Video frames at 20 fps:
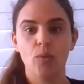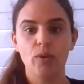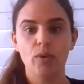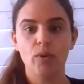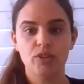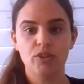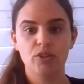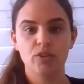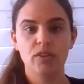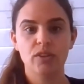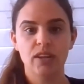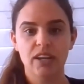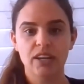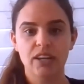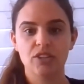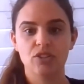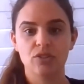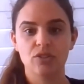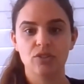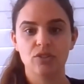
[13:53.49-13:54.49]
we do
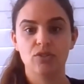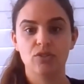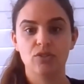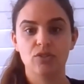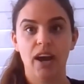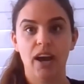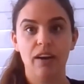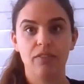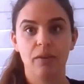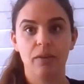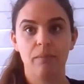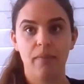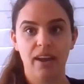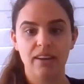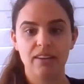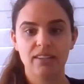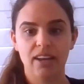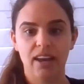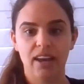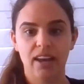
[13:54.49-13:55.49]
need you to have them
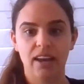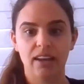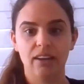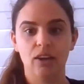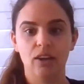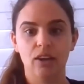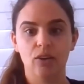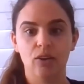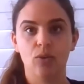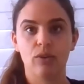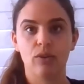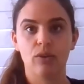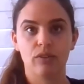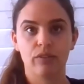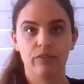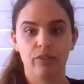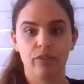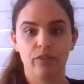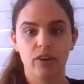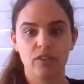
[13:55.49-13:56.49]
maintained in
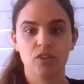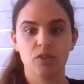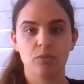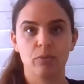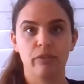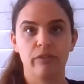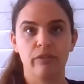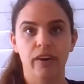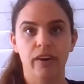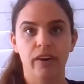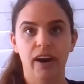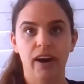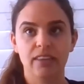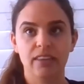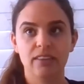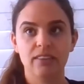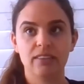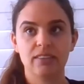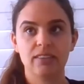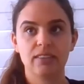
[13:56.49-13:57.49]
order for us to provide
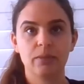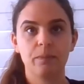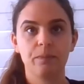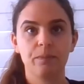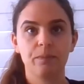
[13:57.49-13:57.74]
these.